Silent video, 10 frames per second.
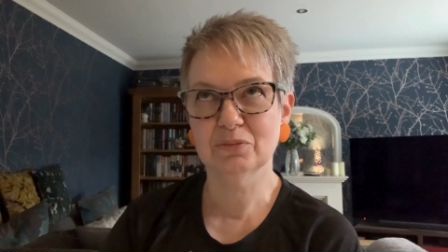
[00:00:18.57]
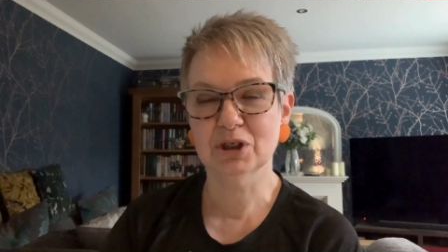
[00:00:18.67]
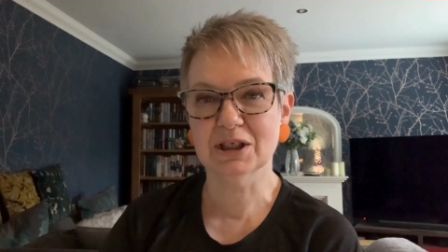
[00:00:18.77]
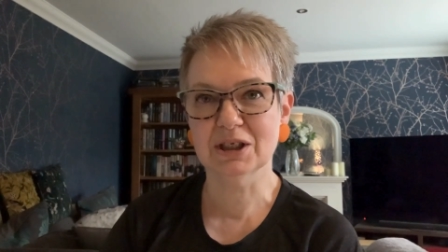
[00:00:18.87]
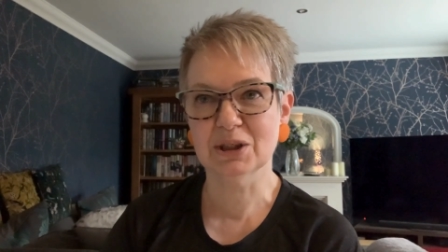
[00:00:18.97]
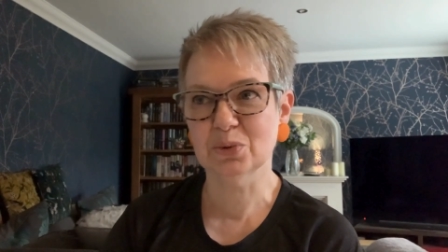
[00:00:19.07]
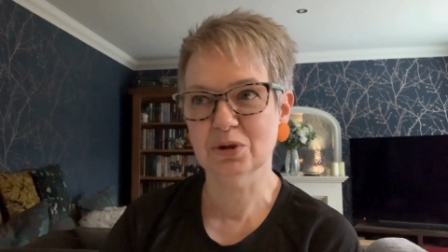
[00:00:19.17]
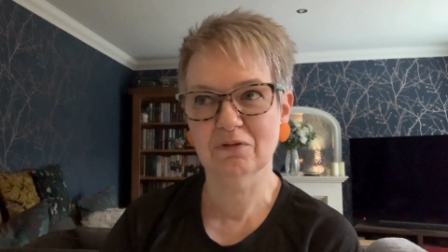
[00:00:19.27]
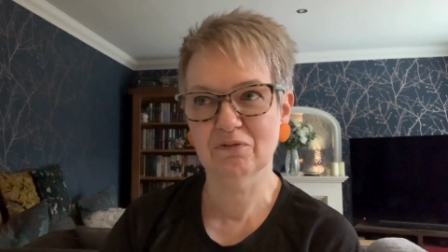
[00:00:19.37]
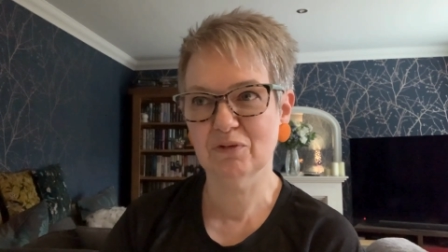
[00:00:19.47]
just a sort
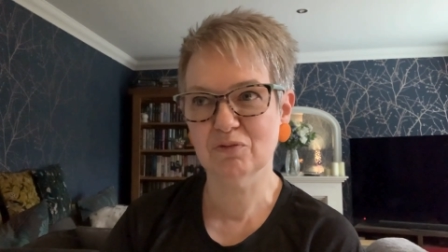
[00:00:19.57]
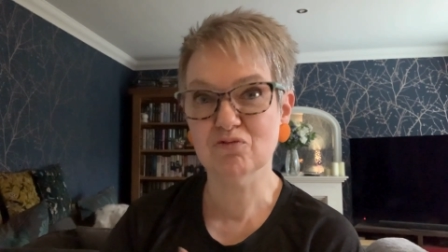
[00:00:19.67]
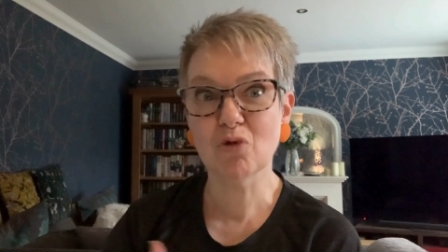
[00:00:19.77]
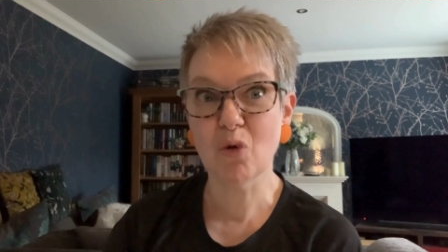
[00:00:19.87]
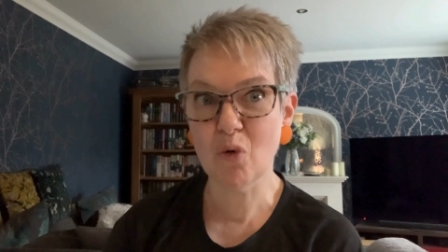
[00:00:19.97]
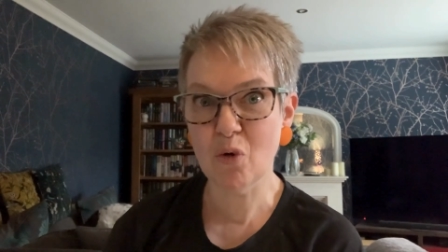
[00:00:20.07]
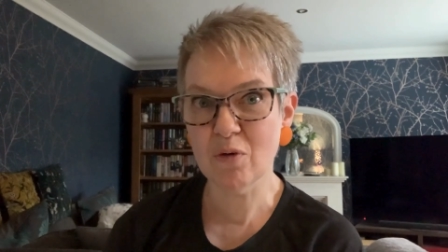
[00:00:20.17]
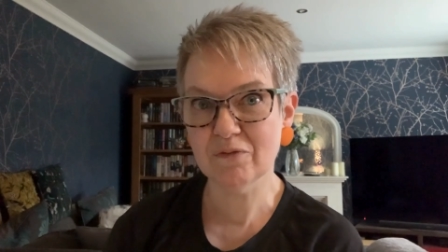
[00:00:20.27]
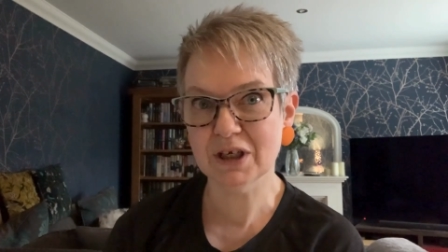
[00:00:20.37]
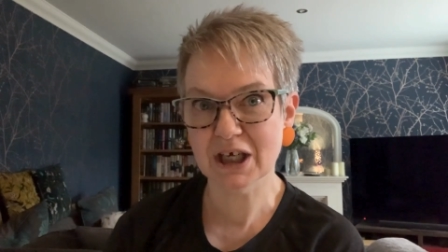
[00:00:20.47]
of raw
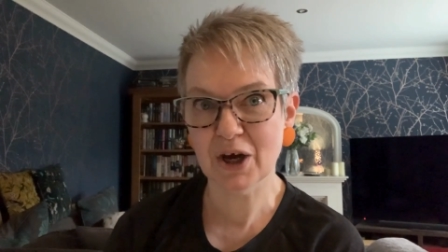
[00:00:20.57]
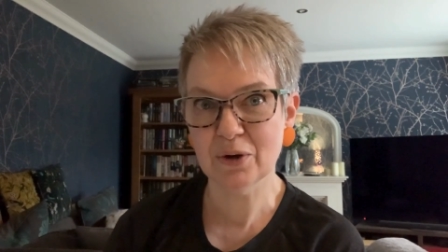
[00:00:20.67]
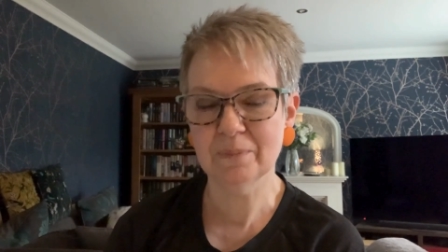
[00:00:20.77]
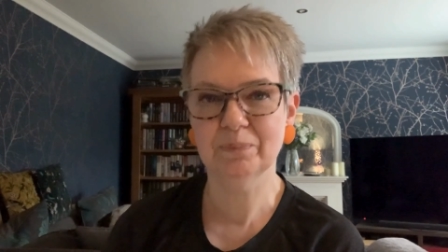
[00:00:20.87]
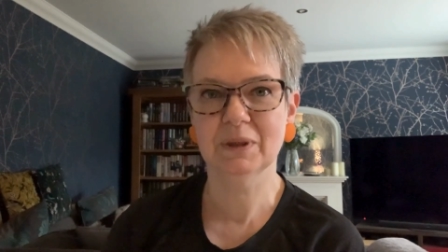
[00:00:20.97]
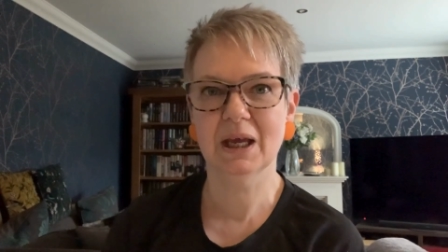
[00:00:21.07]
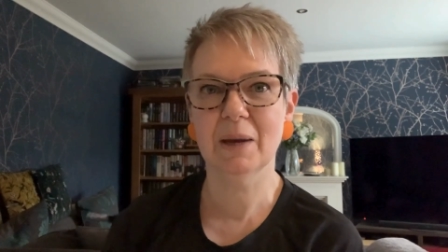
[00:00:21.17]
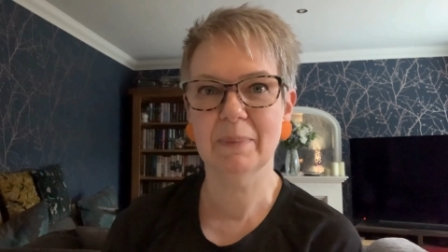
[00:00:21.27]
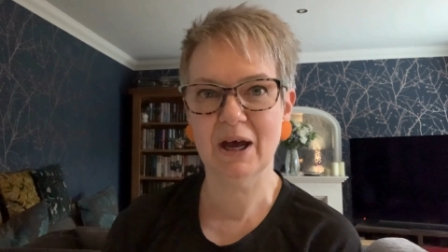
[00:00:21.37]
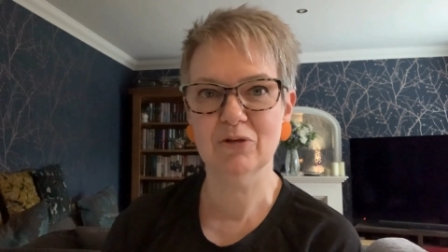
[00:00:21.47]
video
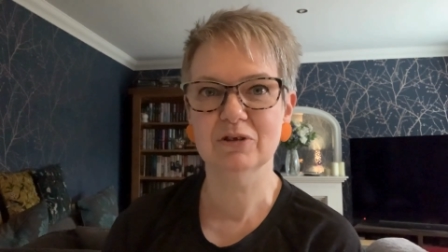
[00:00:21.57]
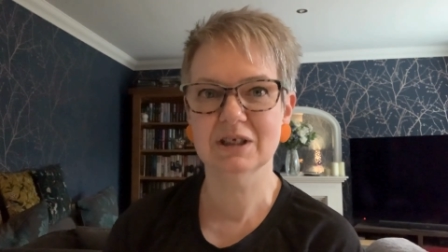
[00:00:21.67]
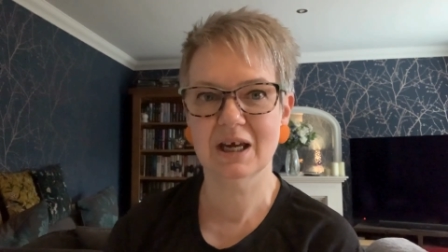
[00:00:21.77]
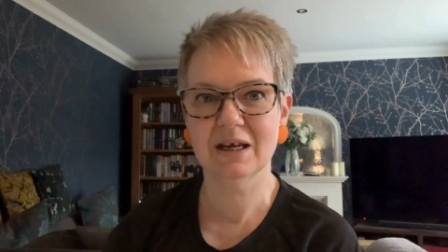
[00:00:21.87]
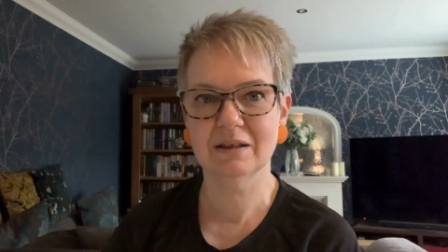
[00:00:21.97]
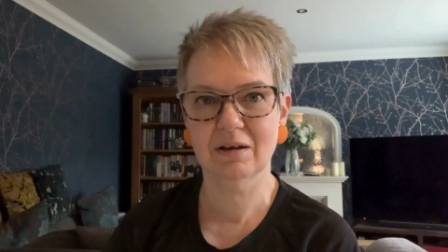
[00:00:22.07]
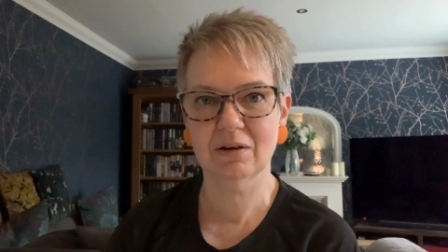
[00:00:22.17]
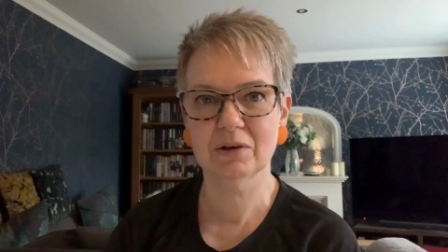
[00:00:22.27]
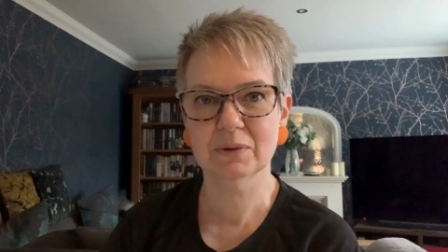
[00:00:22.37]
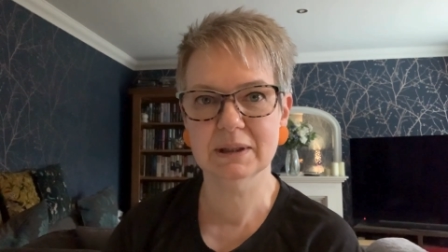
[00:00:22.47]
about the day that
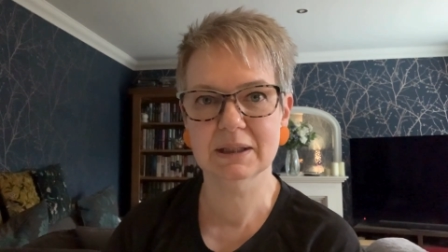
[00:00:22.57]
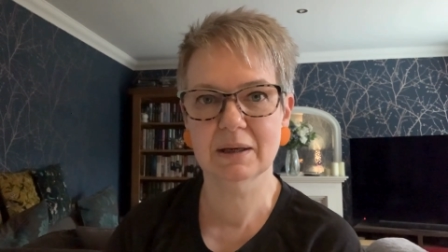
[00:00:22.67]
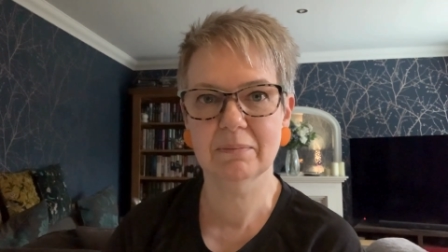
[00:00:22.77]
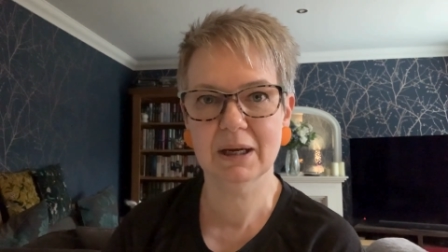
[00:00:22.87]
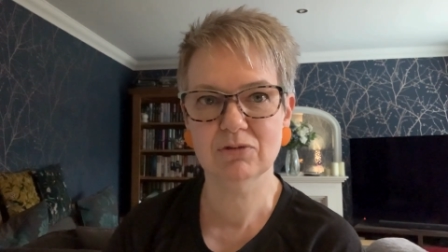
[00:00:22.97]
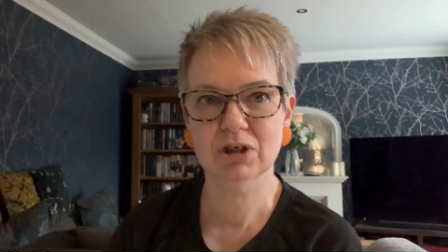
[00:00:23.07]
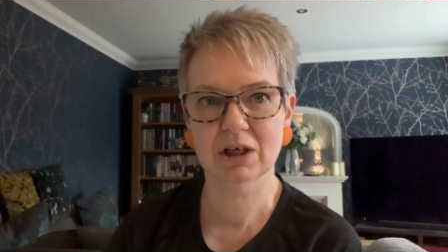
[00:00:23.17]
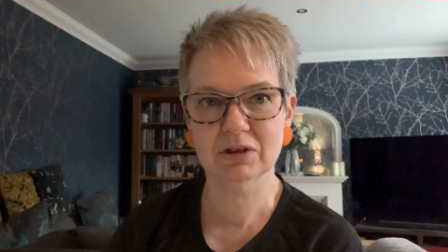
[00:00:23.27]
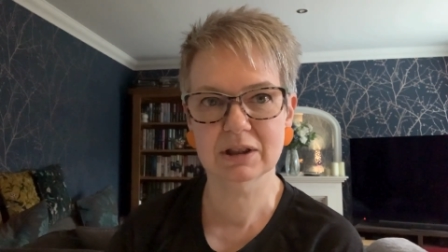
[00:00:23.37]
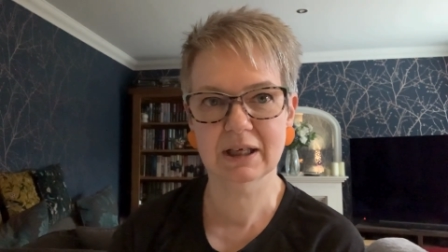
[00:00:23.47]
I was made redundant.